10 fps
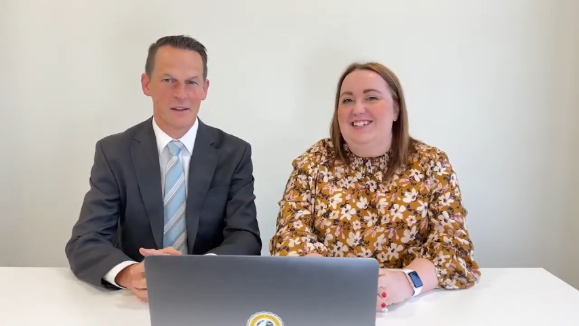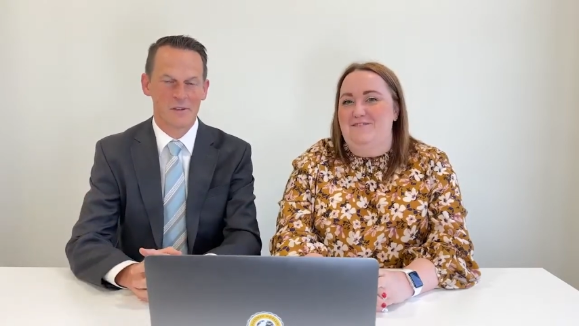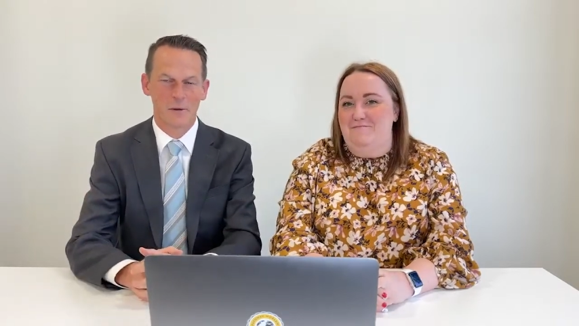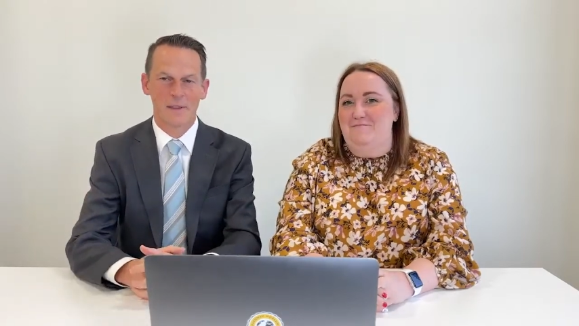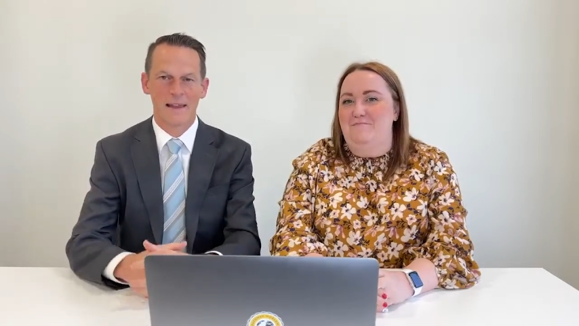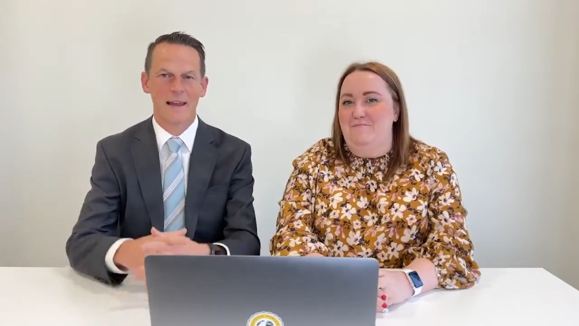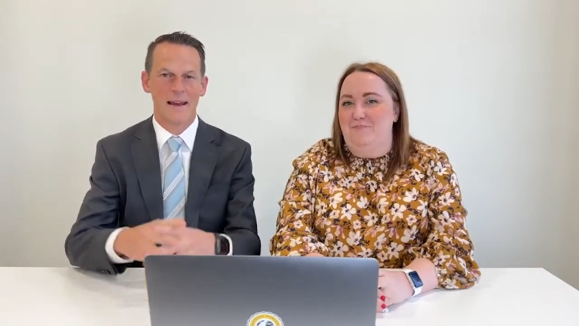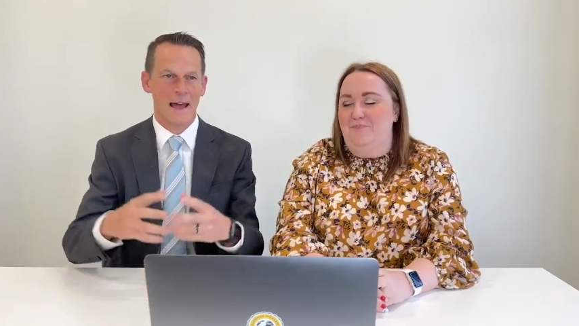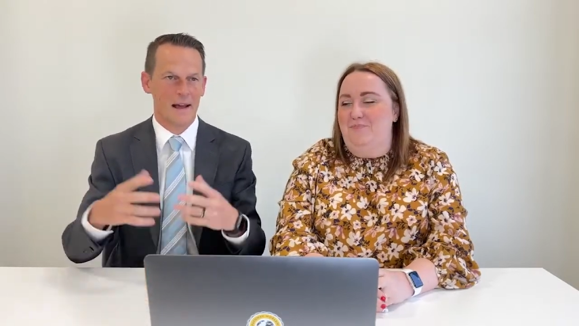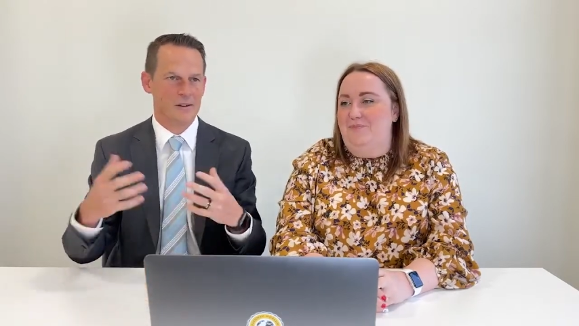Speaker 1: So they
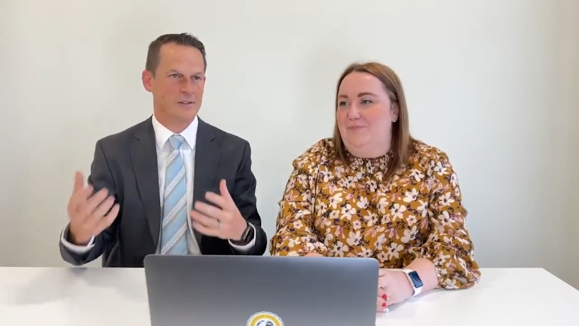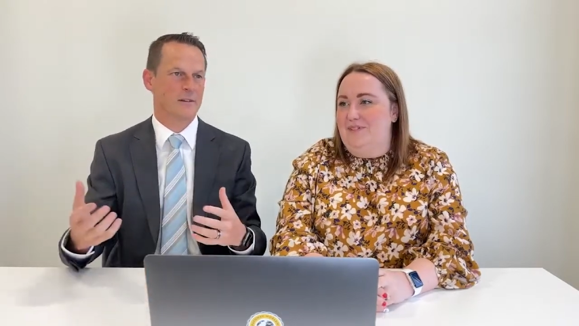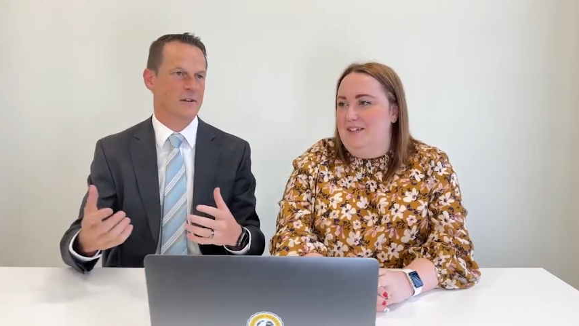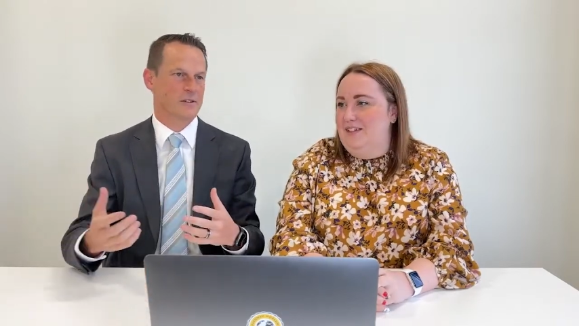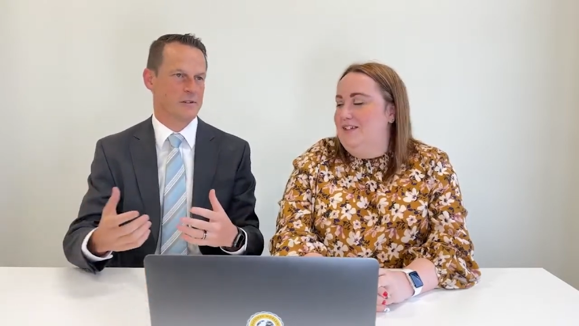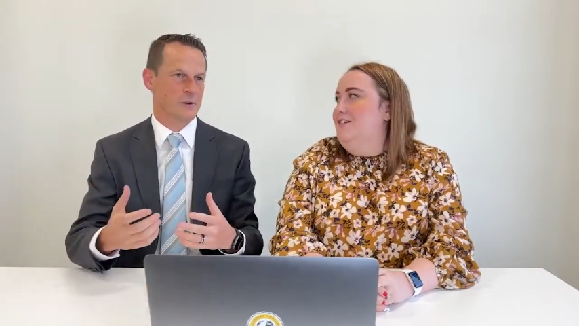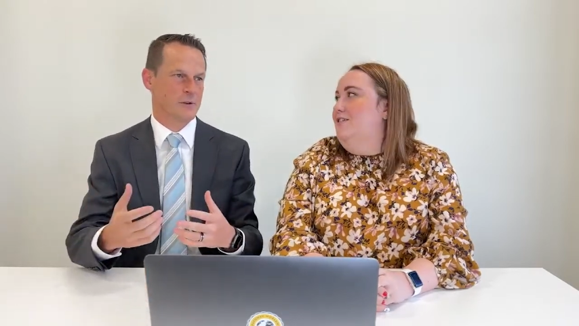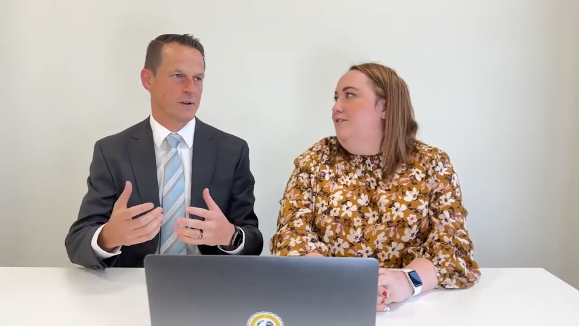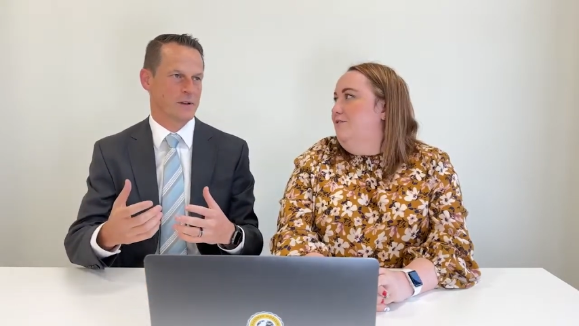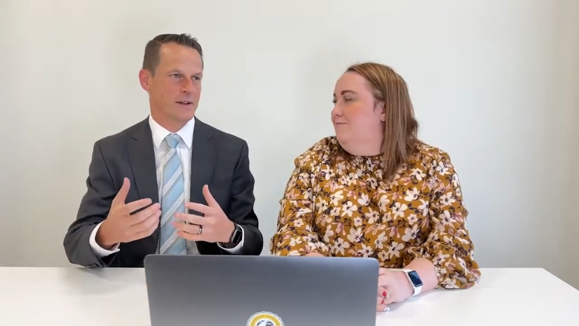get excellent
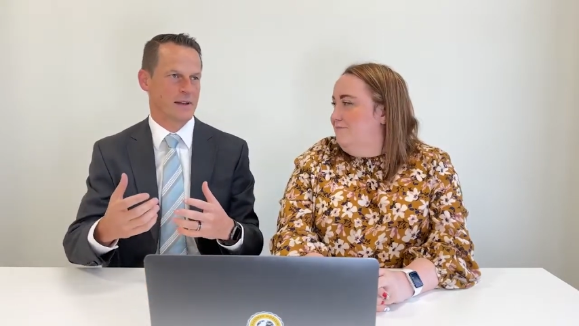student